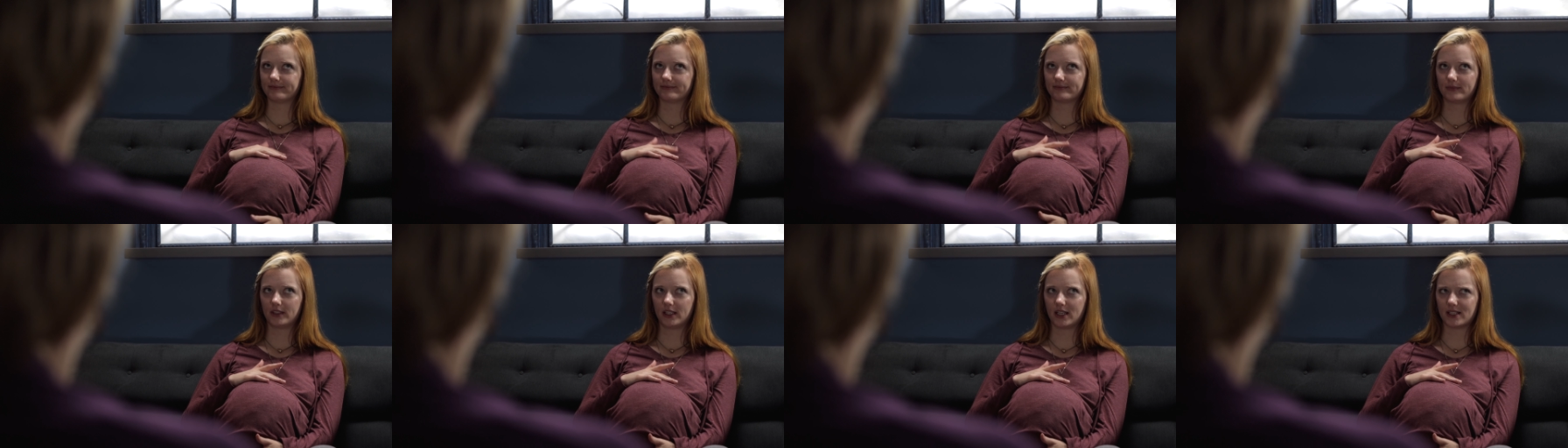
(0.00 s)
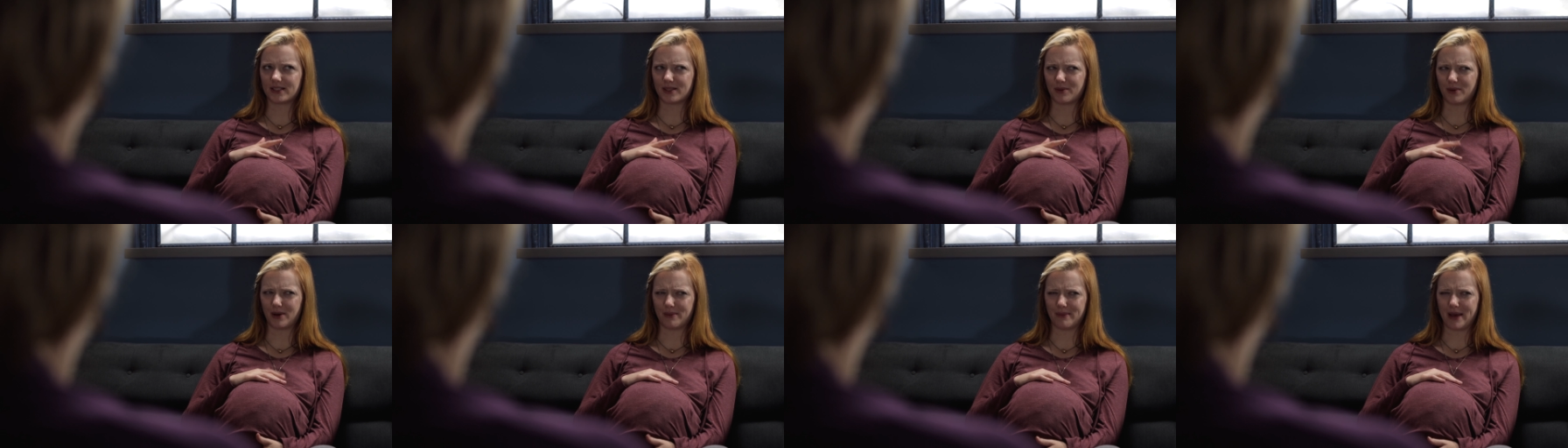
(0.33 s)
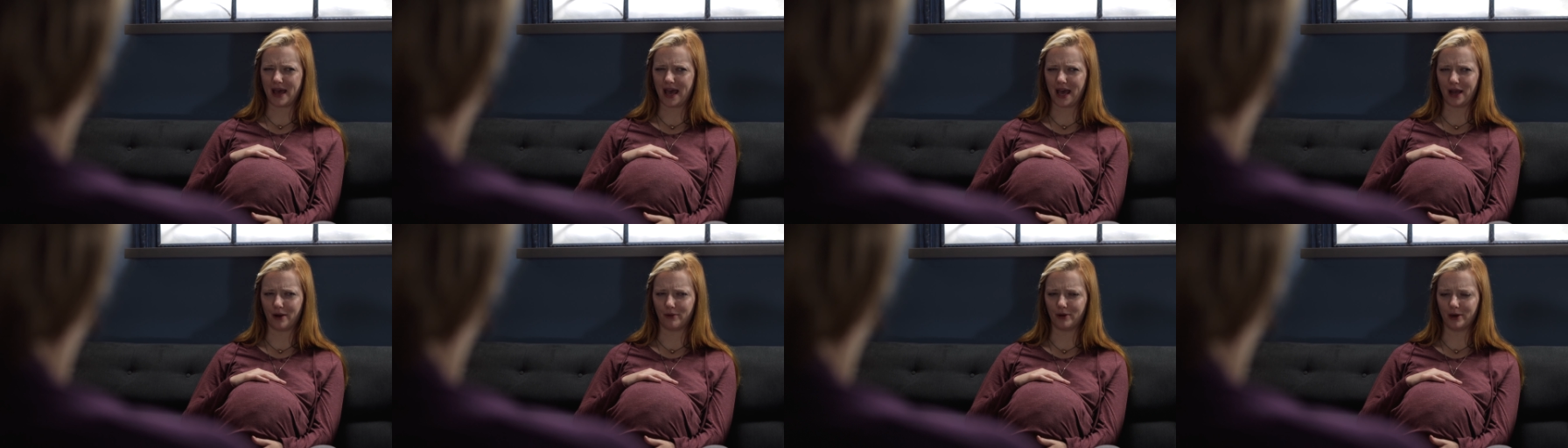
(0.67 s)
Because I wear my
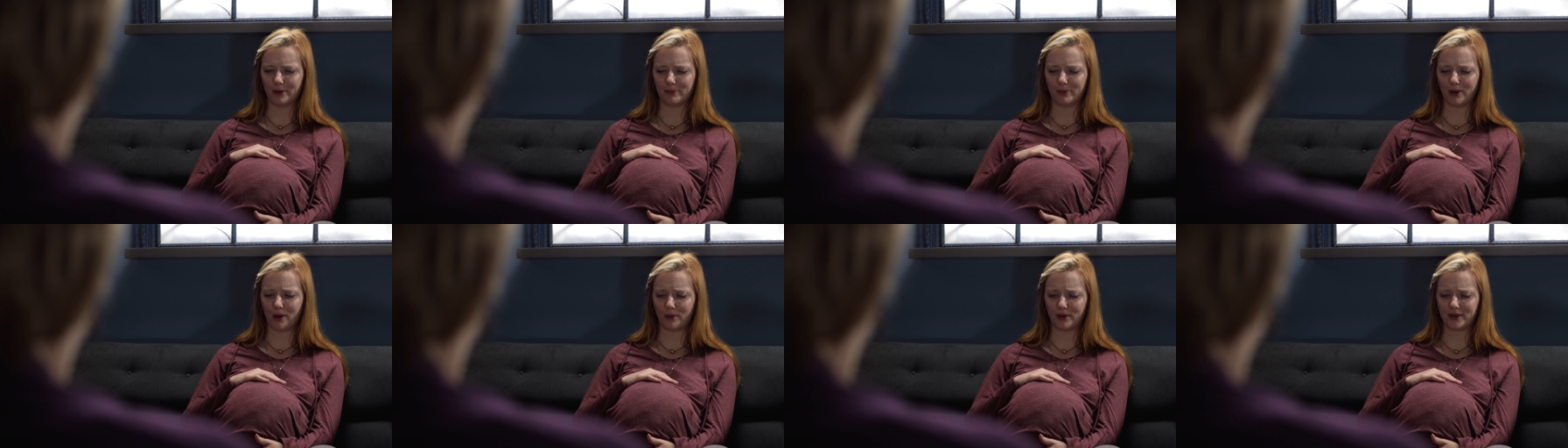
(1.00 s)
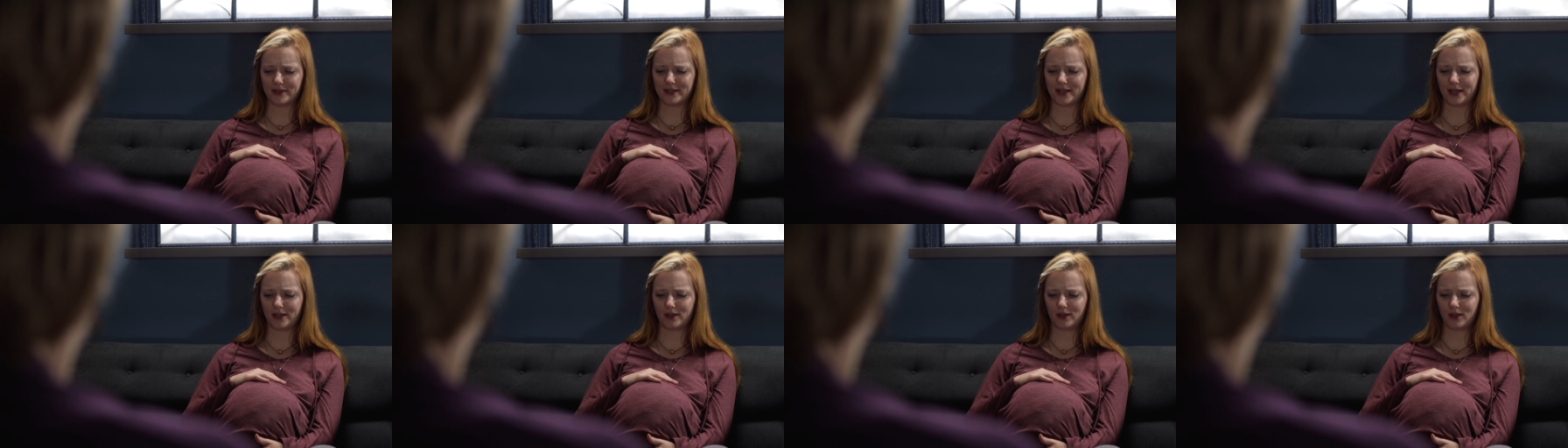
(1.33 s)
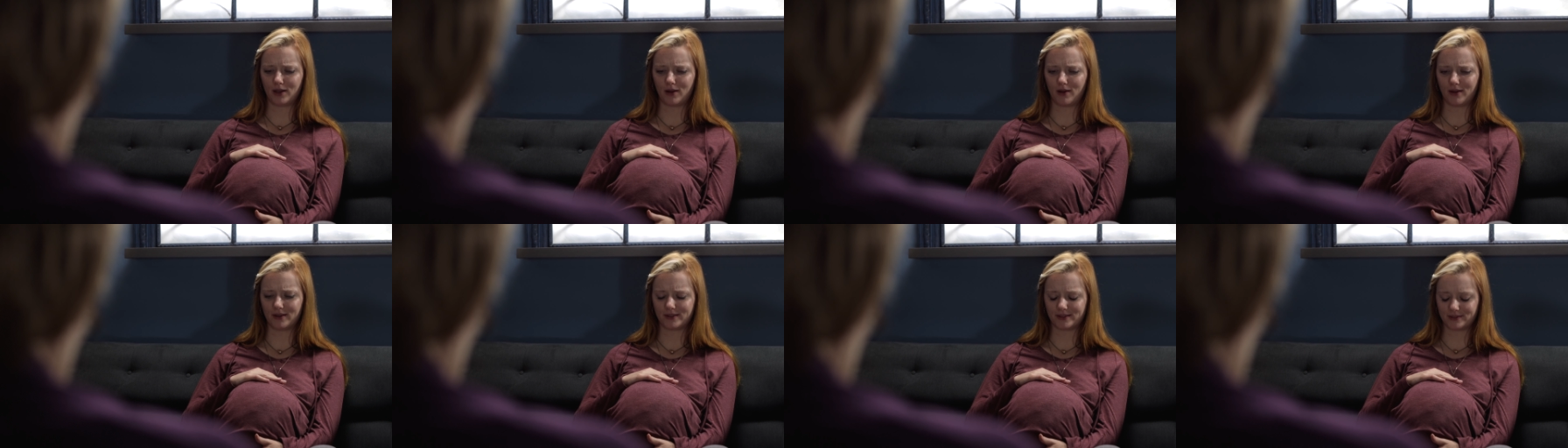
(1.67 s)
hair in a ponytail a
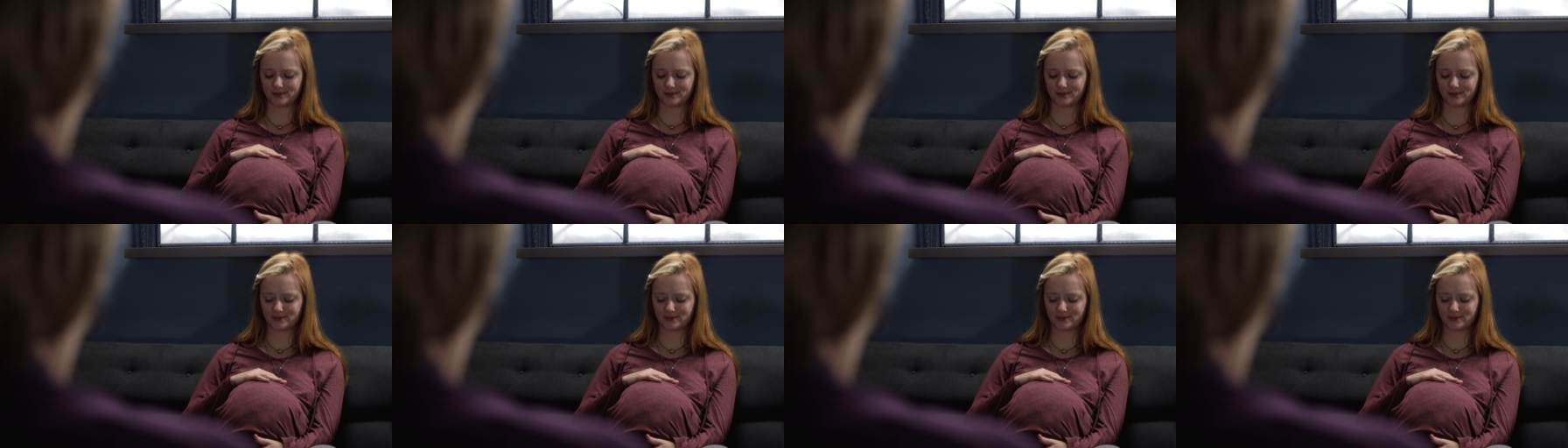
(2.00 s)
lot.